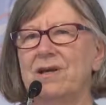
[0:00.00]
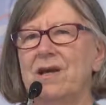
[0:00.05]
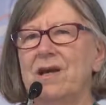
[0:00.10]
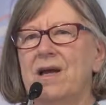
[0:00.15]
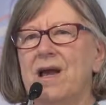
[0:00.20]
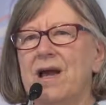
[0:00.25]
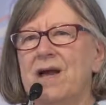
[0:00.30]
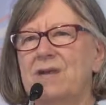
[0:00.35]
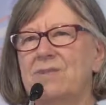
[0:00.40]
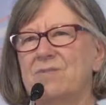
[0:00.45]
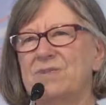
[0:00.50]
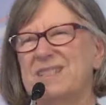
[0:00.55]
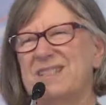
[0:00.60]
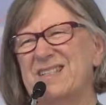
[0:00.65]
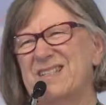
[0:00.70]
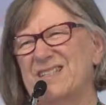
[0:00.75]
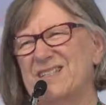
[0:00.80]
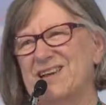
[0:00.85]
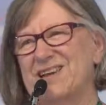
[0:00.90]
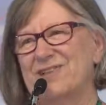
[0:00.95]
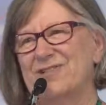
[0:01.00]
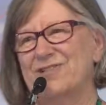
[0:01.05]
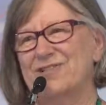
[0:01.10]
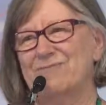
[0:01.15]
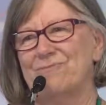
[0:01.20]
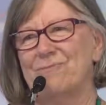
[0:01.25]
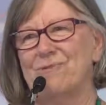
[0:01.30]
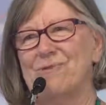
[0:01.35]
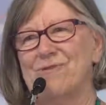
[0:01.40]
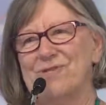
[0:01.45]
and it was
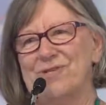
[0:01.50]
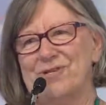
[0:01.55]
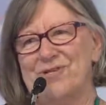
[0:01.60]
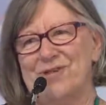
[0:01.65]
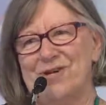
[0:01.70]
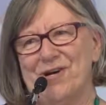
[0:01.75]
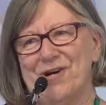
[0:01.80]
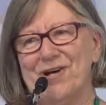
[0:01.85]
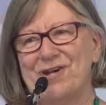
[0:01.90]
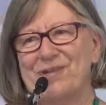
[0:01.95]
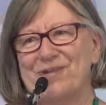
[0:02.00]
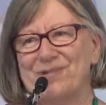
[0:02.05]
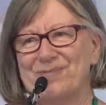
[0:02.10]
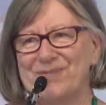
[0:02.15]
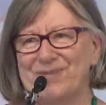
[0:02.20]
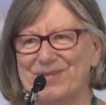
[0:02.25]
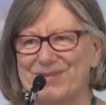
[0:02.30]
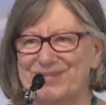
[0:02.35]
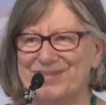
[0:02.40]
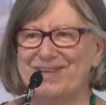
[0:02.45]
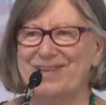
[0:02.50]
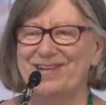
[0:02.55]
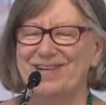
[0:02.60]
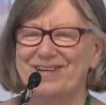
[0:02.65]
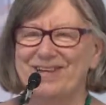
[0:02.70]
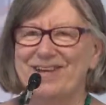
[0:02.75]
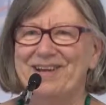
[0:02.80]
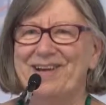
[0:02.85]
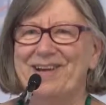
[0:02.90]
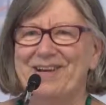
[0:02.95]
discussion more than a dialogue, because they
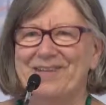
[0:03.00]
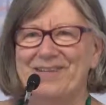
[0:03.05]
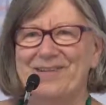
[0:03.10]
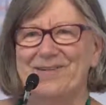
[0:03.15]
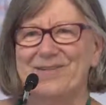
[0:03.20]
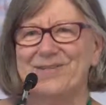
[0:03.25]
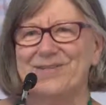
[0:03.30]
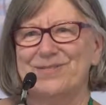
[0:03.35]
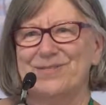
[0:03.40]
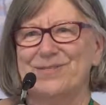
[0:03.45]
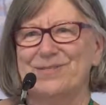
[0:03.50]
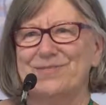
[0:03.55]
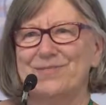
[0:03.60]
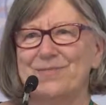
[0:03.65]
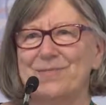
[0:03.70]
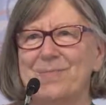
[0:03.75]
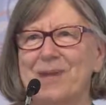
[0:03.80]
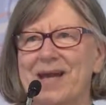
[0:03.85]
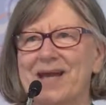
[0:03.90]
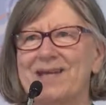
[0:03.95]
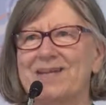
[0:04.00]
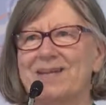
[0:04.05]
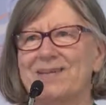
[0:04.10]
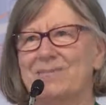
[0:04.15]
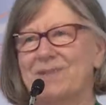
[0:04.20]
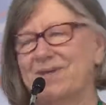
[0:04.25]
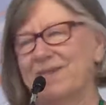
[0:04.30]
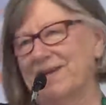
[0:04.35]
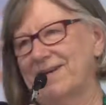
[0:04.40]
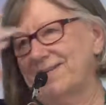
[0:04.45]
were sort of debating
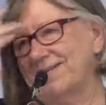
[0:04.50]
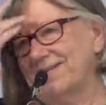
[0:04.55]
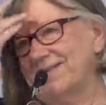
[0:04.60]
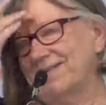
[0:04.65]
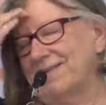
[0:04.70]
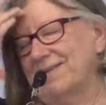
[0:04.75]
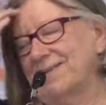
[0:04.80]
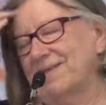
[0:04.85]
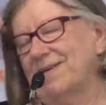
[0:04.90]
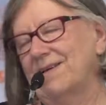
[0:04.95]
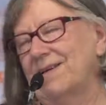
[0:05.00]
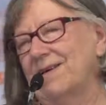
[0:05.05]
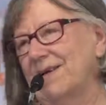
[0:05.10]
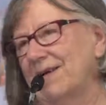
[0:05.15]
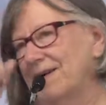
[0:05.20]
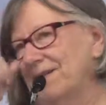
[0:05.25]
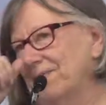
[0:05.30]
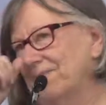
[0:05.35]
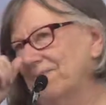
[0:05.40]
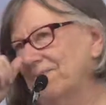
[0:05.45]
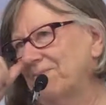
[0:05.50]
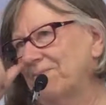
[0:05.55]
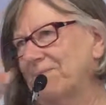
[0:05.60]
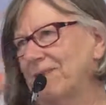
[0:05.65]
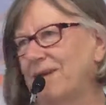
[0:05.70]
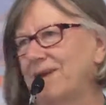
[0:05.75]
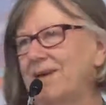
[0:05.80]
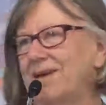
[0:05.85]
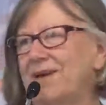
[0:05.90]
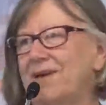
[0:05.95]
with us
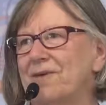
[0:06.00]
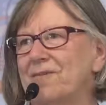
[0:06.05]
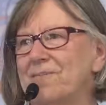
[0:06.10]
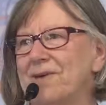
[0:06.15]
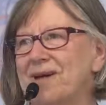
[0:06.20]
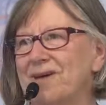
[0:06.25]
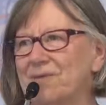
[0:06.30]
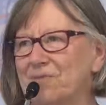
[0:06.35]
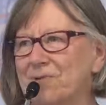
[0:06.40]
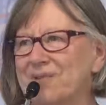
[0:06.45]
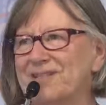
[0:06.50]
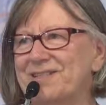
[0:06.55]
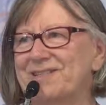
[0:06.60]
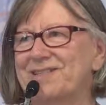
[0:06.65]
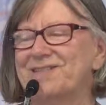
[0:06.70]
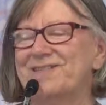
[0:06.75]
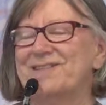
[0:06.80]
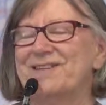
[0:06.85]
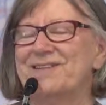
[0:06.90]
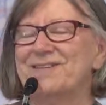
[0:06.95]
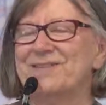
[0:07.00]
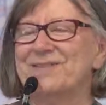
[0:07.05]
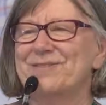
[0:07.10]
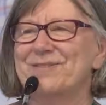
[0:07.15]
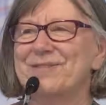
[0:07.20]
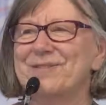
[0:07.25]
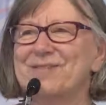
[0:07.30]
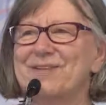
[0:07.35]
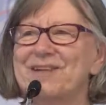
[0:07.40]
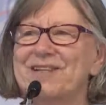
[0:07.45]
about Western
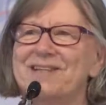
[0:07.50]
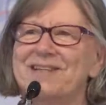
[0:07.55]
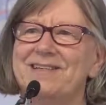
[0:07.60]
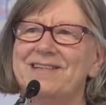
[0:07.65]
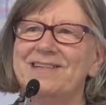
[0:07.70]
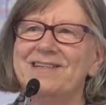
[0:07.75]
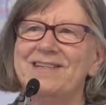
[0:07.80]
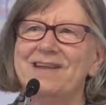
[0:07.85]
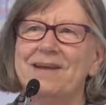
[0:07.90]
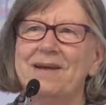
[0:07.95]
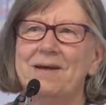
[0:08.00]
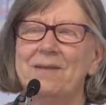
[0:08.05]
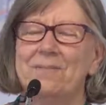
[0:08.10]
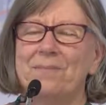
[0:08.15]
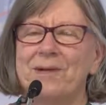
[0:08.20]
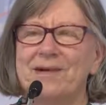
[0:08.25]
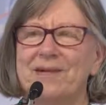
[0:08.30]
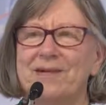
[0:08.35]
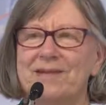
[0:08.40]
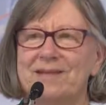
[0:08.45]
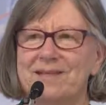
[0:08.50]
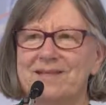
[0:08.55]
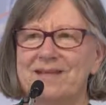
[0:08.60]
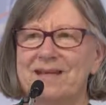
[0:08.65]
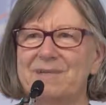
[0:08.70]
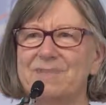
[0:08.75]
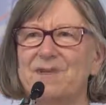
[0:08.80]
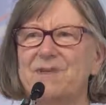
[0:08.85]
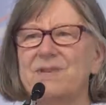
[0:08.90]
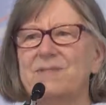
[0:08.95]
sorts of ideas. But at the
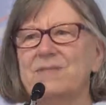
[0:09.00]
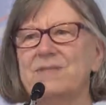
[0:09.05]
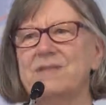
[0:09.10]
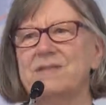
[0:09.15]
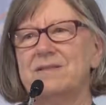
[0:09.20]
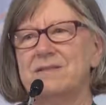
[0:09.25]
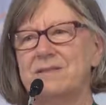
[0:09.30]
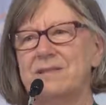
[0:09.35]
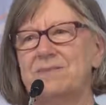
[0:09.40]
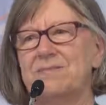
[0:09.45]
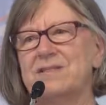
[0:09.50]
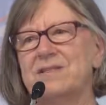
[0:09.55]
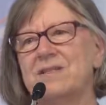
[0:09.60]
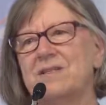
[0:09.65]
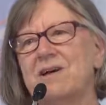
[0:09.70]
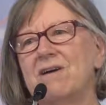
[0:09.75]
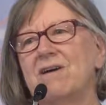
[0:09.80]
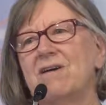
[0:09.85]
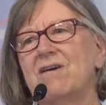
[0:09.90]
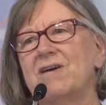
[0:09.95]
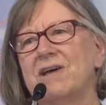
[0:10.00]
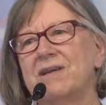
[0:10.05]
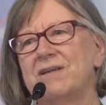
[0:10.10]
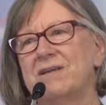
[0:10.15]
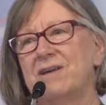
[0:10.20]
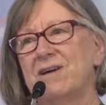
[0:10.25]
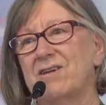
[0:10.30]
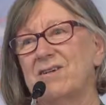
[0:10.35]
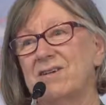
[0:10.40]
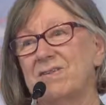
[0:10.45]
same time, there was a dialogue
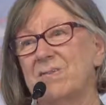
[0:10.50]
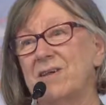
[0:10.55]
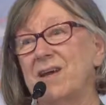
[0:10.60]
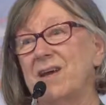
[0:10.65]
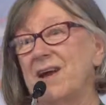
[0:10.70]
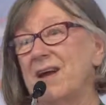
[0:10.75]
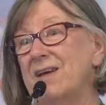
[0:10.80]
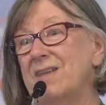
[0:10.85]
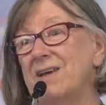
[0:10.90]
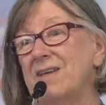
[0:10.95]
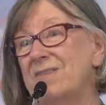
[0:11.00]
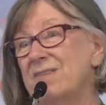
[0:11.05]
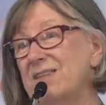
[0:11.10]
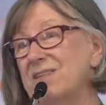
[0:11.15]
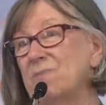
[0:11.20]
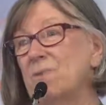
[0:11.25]
undergoing. And these